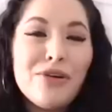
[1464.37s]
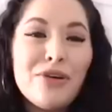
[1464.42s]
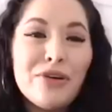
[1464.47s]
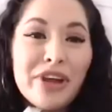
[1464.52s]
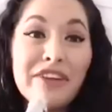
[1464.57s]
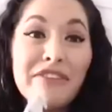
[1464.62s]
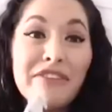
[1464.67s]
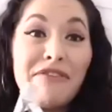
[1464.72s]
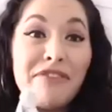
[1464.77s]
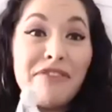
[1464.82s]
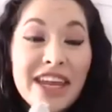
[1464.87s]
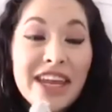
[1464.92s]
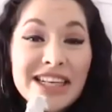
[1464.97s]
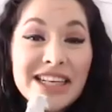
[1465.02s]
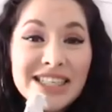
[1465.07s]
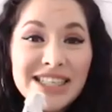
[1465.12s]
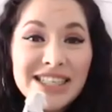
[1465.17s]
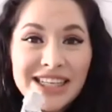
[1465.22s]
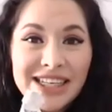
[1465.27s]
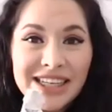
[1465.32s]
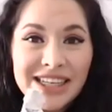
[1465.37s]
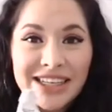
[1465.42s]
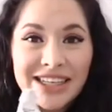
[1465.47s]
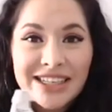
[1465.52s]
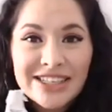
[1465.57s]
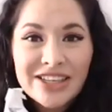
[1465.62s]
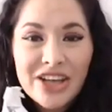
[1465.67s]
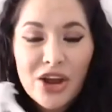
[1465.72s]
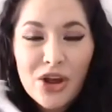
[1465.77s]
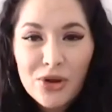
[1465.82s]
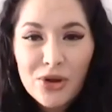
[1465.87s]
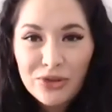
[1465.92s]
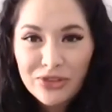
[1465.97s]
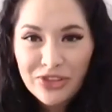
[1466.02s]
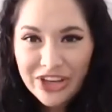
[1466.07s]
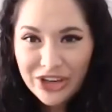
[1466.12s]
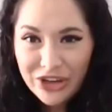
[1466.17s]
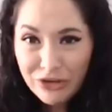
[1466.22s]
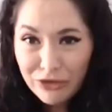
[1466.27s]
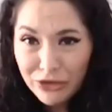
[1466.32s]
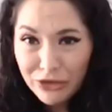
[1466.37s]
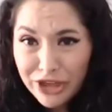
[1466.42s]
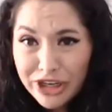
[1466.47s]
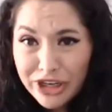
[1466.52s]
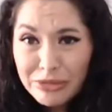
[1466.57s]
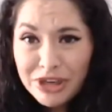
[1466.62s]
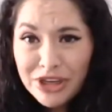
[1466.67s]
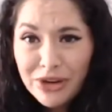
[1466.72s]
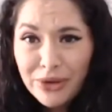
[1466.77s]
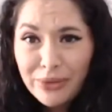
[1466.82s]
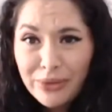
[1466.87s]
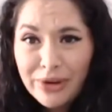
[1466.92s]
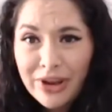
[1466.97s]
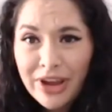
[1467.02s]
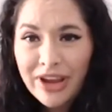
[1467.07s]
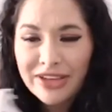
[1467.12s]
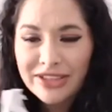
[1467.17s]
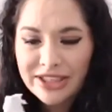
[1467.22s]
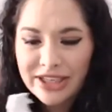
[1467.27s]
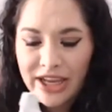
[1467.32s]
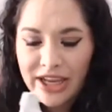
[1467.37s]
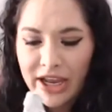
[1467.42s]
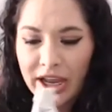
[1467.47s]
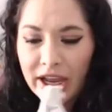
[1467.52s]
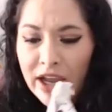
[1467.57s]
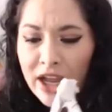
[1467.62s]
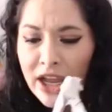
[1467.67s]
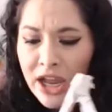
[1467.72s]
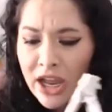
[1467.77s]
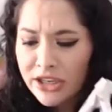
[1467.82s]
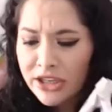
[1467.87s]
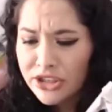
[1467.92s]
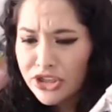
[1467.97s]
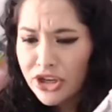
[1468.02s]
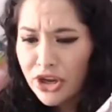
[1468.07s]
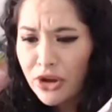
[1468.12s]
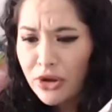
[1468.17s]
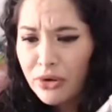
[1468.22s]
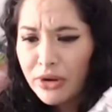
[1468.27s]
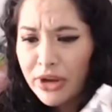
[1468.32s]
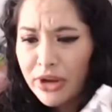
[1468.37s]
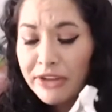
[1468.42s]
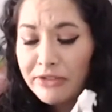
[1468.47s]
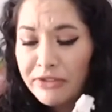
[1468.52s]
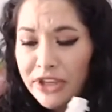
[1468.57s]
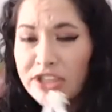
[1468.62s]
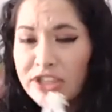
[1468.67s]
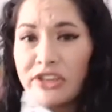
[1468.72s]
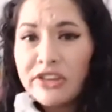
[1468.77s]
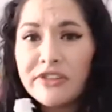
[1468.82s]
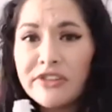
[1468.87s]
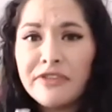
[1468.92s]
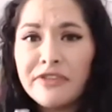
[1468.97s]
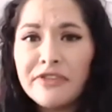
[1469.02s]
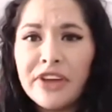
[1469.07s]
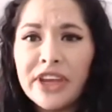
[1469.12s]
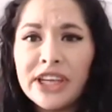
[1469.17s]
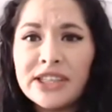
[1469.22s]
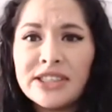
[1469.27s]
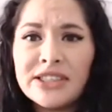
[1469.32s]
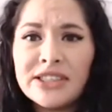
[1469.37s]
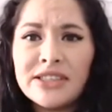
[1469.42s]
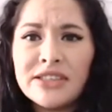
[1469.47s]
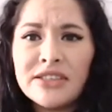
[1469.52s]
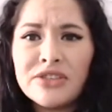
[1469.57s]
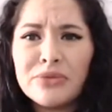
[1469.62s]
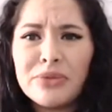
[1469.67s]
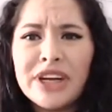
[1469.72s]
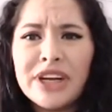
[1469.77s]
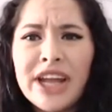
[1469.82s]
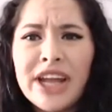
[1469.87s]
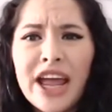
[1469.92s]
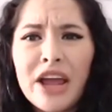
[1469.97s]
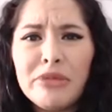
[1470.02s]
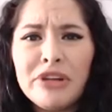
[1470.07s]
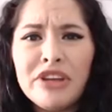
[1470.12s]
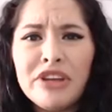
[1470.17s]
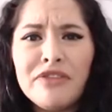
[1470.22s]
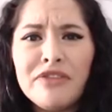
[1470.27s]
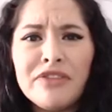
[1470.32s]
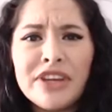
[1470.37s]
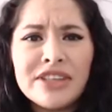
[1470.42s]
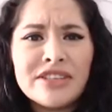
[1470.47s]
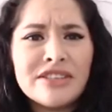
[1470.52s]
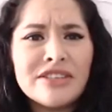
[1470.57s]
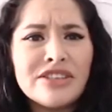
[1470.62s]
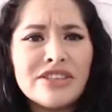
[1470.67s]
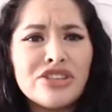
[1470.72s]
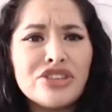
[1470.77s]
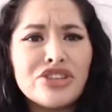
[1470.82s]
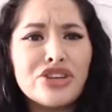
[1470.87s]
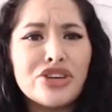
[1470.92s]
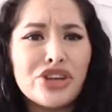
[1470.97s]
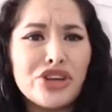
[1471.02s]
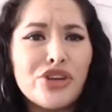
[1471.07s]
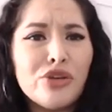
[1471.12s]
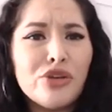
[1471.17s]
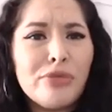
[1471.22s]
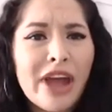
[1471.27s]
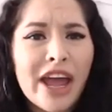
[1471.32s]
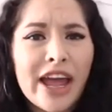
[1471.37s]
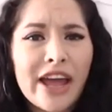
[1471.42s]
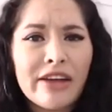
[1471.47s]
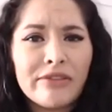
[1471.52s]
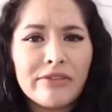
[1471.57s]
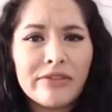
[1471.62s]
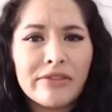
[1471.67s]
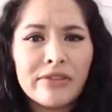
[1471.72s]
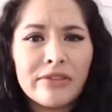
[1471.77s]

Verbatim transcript: okay, faces. Oh, thank you for letting me know, Kasia. So if these are faces, Raina, how many faces does your cube have?